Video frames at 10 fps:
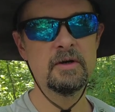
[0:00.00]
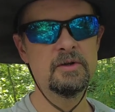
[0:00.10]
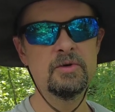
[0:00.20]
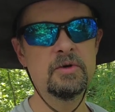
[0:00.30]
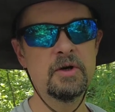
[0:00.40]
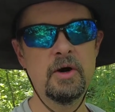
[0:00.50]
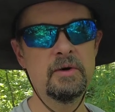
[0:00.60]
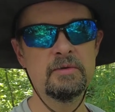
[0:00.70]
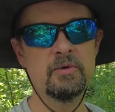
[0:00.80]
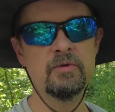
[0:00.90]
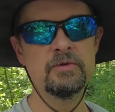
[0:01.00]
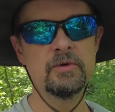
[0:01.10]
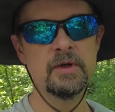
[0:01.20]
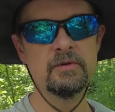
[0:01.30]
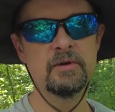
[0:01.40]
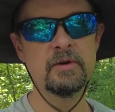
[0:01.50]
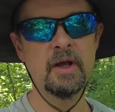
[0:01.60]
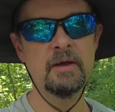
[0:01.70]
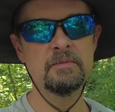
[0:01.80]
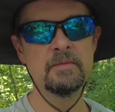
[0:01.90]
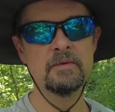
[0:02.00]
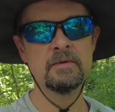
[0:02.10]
you could always move to an easier game.